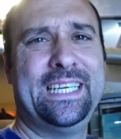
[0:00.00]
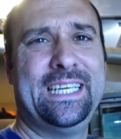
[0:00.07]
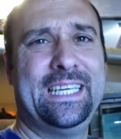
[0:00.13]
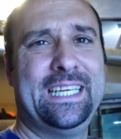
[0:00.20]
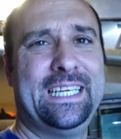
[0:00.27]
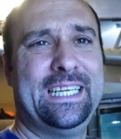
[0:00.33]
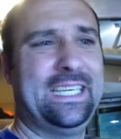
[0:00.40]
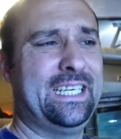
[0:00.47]

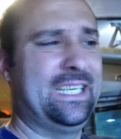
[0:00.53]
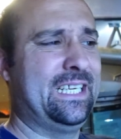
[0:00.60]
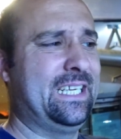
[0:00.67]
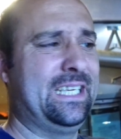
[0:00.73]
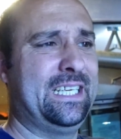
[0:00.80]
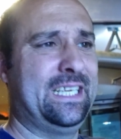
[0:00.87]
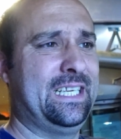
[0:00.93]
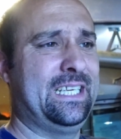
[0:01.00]

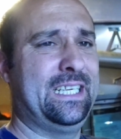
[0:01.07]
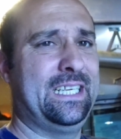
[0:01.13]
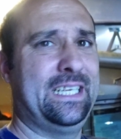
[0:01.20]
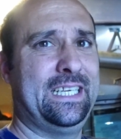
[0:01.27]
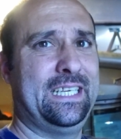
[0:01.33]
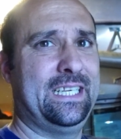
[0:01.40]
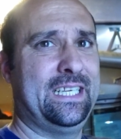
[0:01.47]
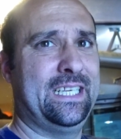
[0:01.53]

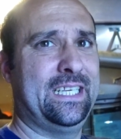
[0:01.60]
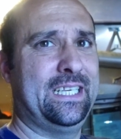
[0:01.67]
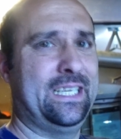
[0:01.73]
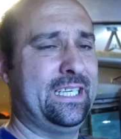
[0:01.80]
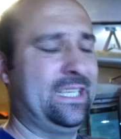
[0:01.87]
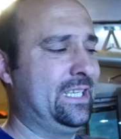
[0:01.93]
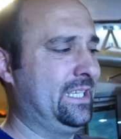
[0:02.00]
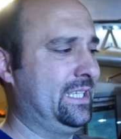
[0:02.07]

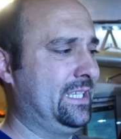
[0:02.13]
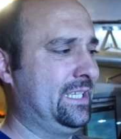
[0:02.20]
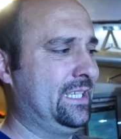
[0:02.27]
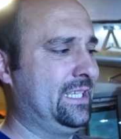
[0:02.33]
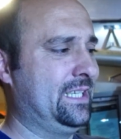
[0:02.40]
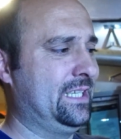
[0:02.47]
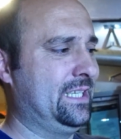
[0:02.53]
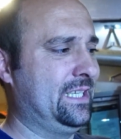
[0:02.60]

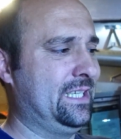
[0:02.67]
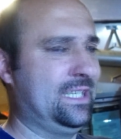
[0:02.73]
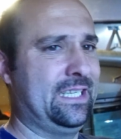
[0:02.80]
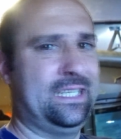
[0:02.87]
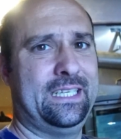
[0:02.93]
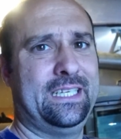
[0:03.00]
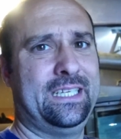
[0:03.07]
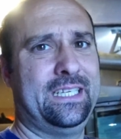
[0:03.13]

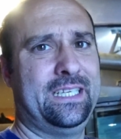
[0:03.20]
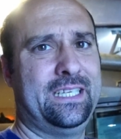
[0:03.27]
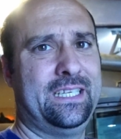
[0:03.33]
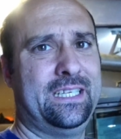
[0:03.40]
[no speech]